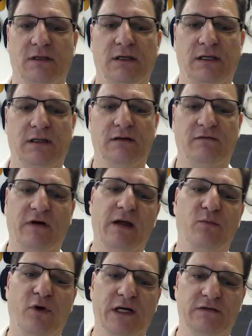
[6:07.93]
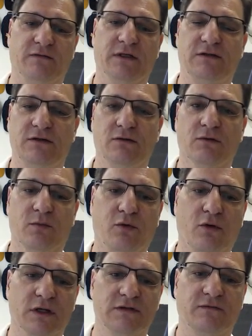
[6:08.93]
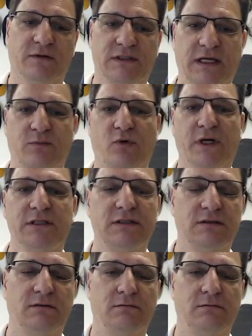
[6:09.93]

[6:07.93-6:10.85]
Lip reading: and then 5 points for the 2 reports for 10 points.